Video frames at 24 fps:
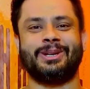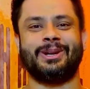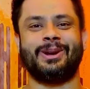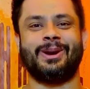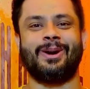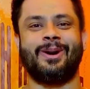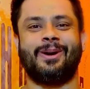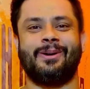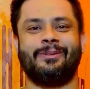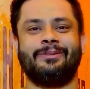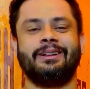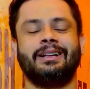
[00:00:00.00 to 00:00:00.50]
it
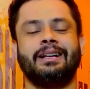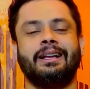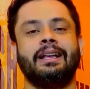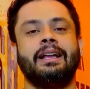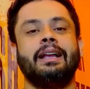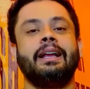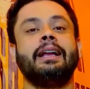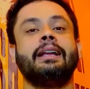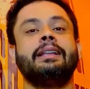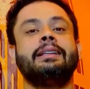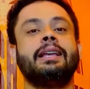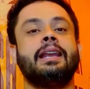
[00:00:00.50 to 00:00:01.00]
off.
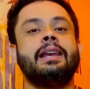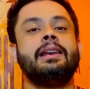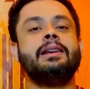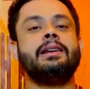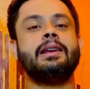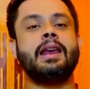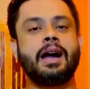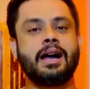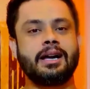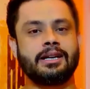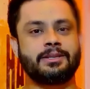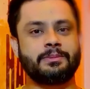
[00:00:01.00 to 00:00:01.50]
The
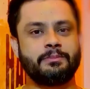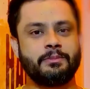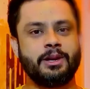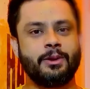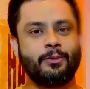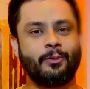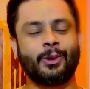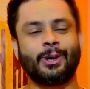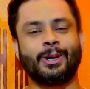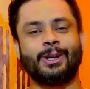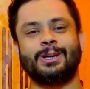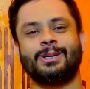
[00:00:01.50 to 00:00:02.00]
last meal
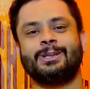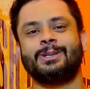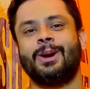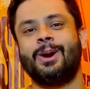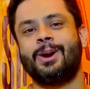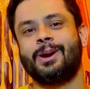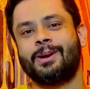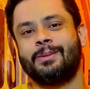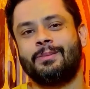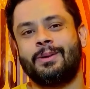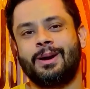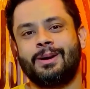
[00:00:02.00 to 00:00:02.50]
we're gonna
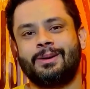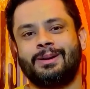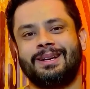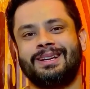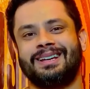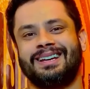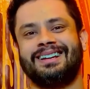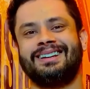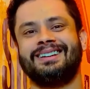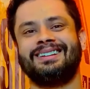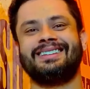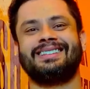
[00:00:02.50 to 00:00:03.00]
talk about
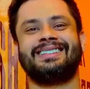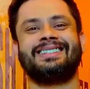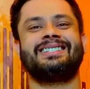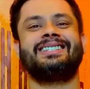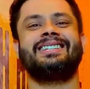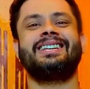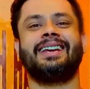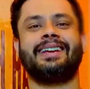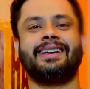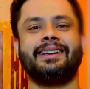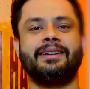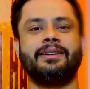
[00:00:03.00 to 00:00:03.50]
here is
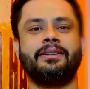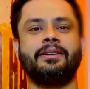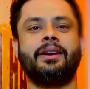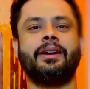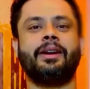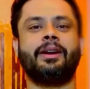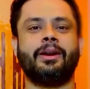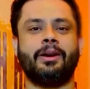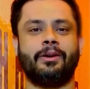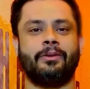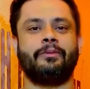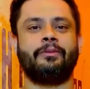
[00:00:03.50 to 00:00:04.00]
chicken
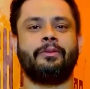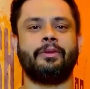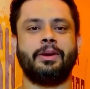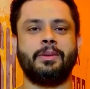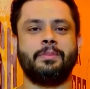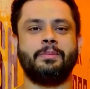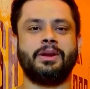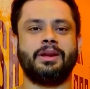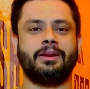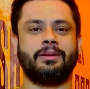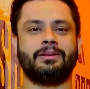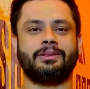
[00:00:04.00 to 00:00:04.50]
recovery
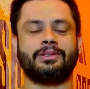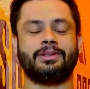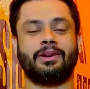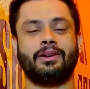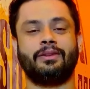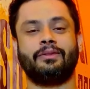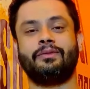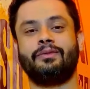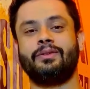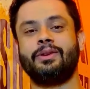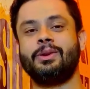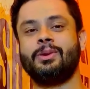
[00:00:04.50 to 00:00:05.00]
meal. So
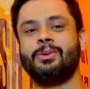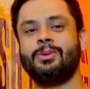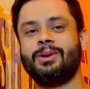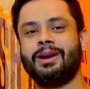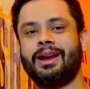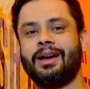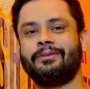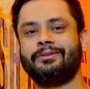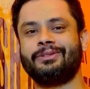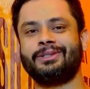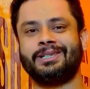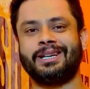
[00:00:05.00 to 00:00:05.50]
if you
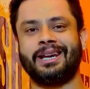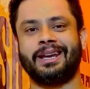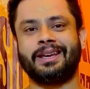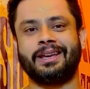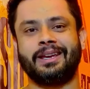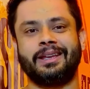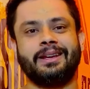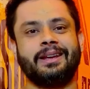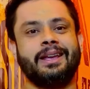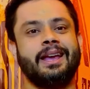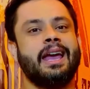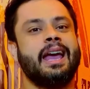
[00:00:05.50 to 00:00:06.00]
love
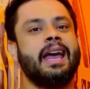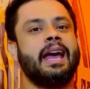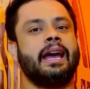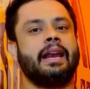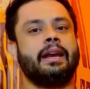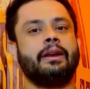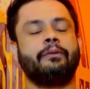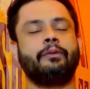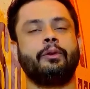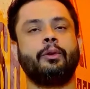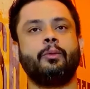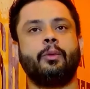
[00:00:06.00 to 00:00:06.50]
chicken and
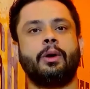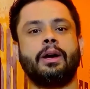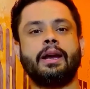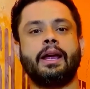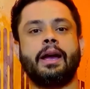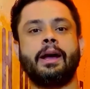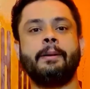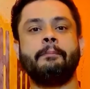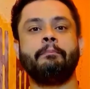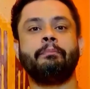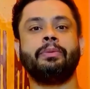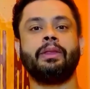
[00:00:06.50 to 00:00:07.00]
if you
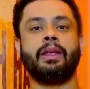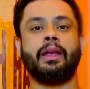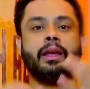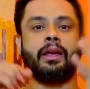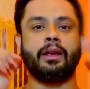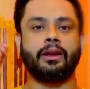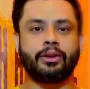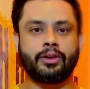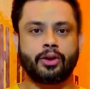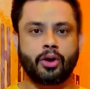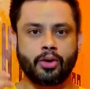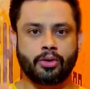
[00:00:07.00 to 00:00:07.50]
wanna
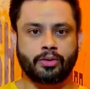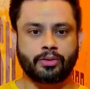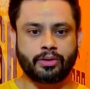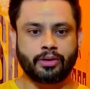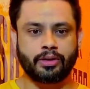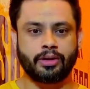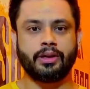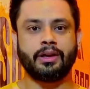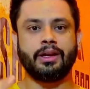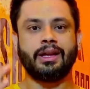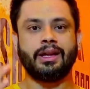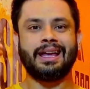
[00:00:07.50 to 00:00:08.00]

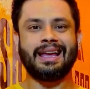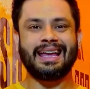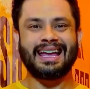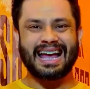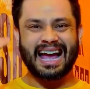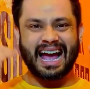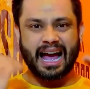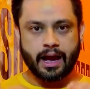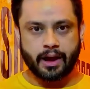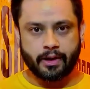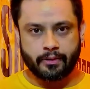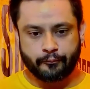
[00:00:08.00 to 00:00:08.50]
cook
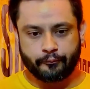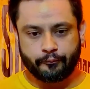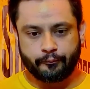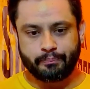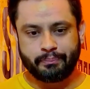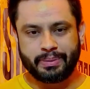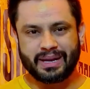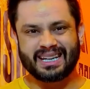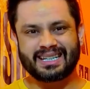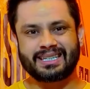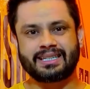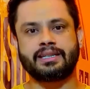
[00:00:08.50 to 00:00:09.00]
a
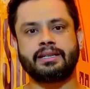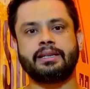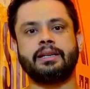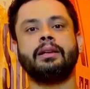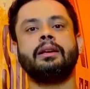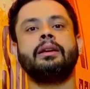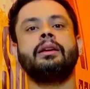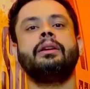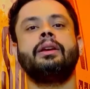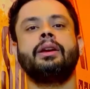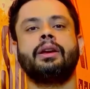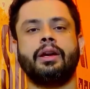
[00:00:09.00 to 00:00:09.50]

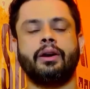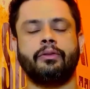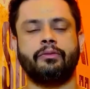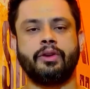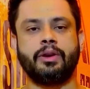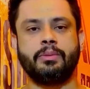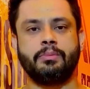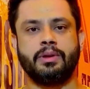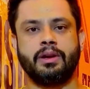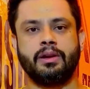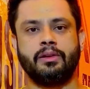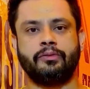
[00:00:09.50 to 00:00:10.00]
best recovery
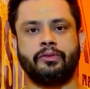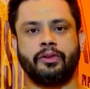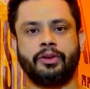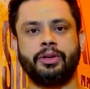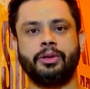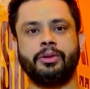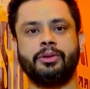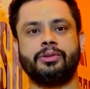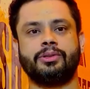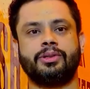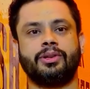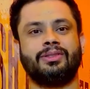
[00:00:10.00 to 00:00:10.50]
meal for
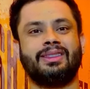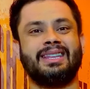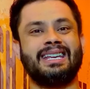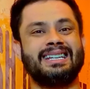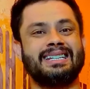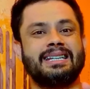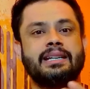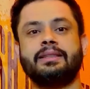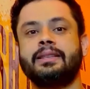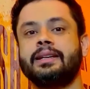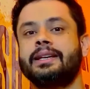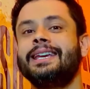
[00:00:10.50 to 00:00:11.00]
you, so these are
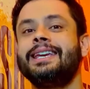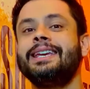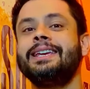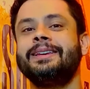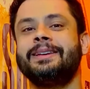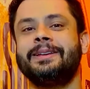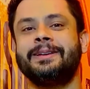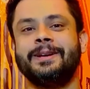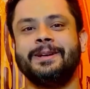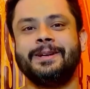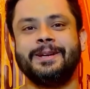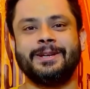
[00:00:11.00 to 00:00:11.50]
the key
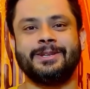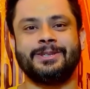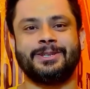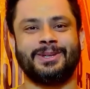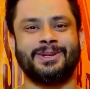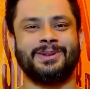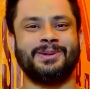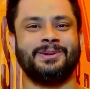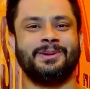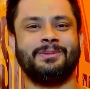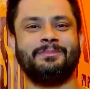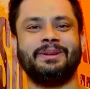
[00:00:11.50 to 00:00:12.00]
ingredients
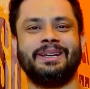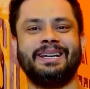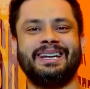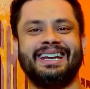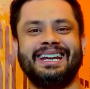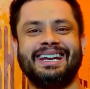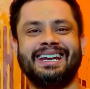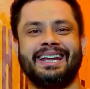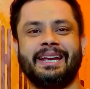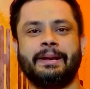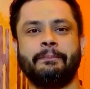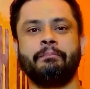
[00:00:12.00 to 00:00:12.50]
you will be
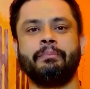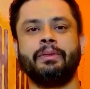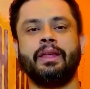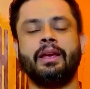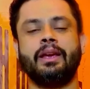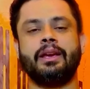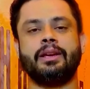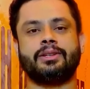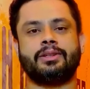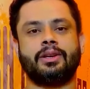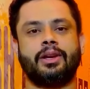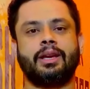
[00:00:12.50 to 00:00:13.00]
needing.
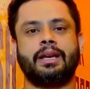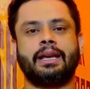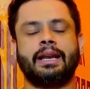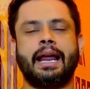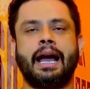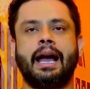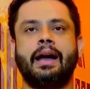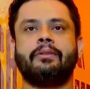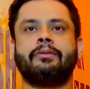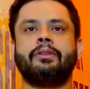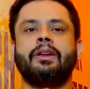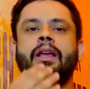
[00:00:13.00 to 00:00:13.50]
So you can
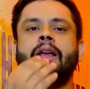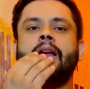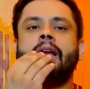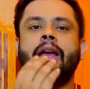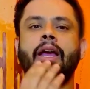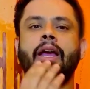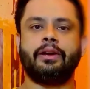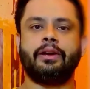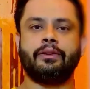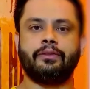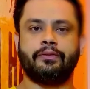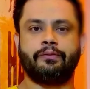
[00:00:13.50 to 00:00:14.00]
have
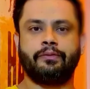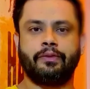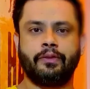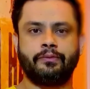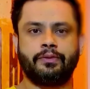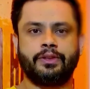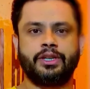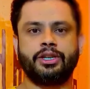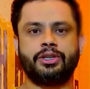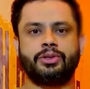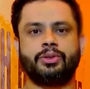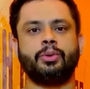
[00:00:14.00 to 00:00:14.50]

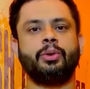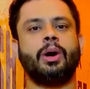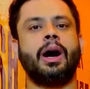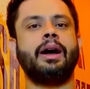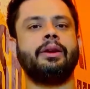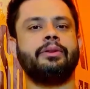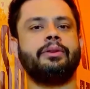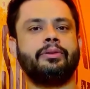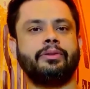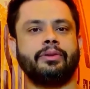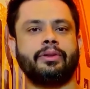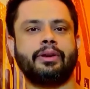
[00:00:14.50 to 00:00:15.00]
50 to
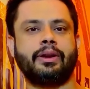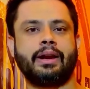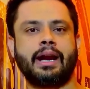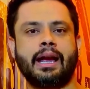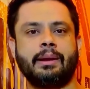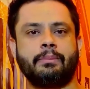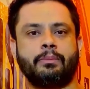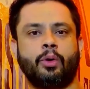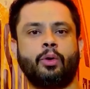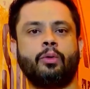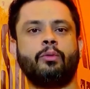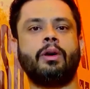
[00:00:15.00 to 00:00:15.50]
100 gram
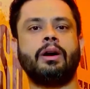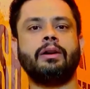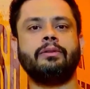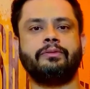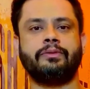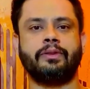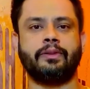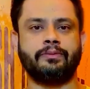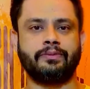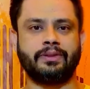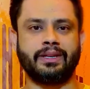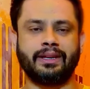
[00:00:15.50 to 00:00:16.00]
or
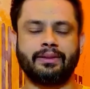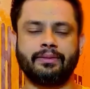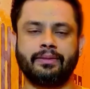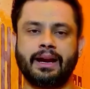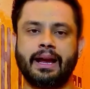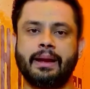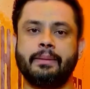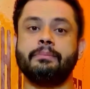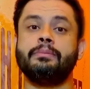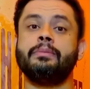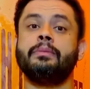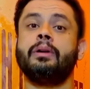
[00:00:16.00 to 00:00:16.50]
150
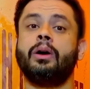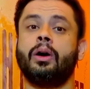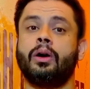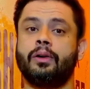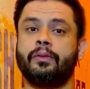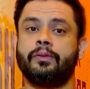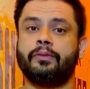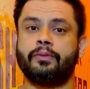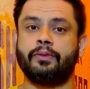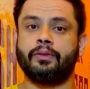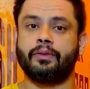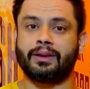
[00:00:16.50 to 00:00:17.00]
gram of
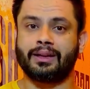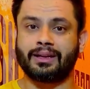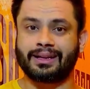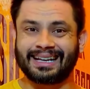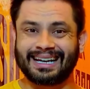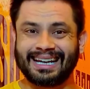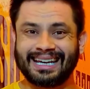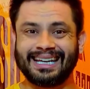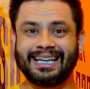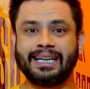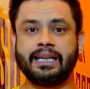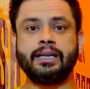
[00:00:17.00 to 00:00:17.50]

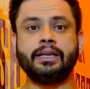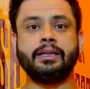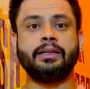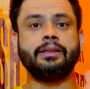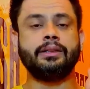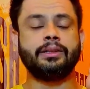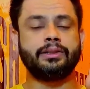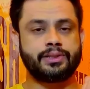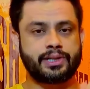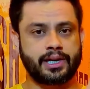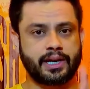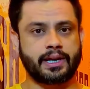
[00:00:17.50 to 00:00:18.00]
clean
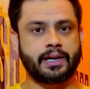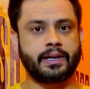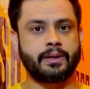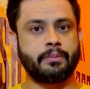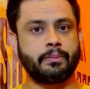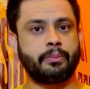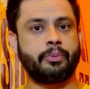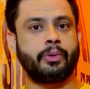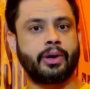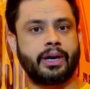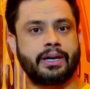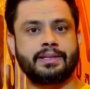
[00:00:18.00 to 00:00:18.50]
chicken
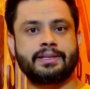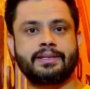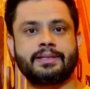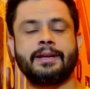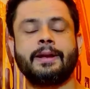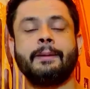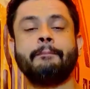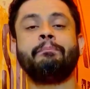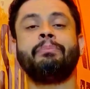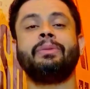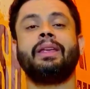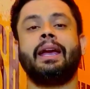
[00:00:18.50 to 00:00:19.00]
breast,
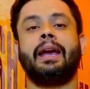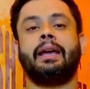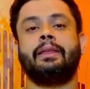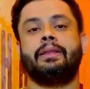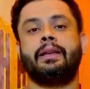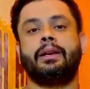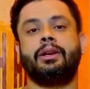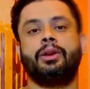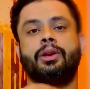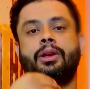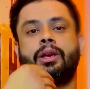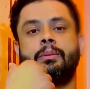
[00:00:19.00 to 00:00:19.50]
and then
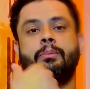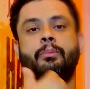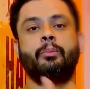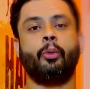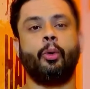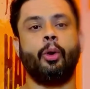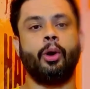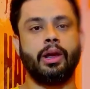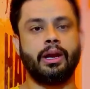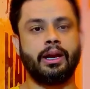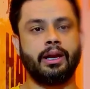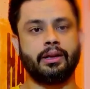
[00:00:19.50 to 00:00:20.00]
you can
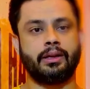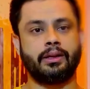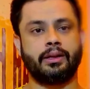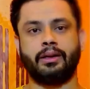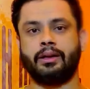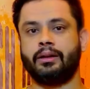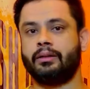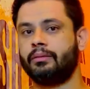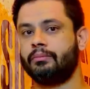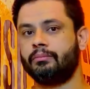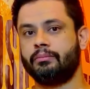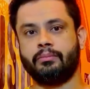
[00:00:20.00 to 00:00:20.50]
boil
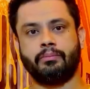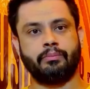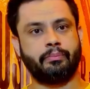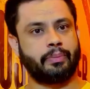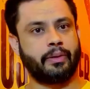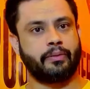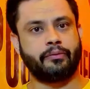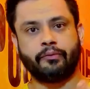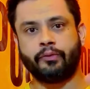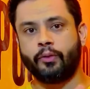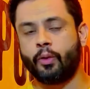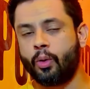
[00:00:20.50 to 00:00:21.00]
it
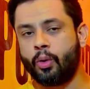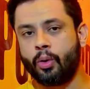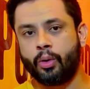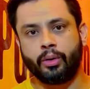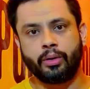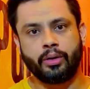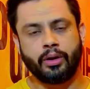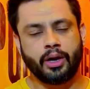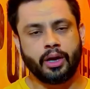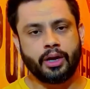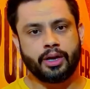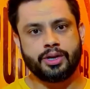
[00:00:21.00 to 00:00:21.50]

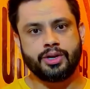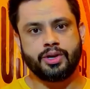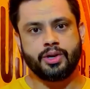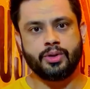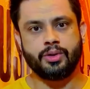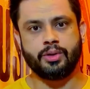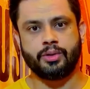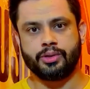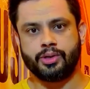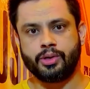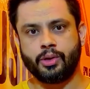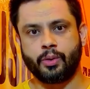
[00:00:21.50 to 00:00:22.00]
before
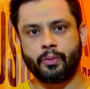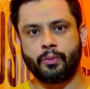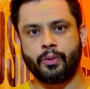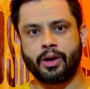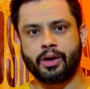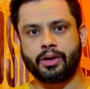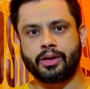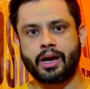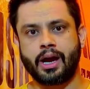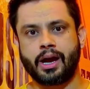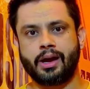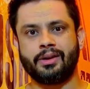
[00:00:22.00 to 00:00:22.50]
your
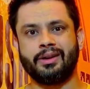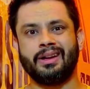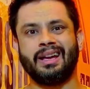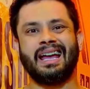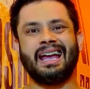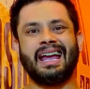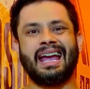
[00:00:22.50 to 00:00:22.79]
workout,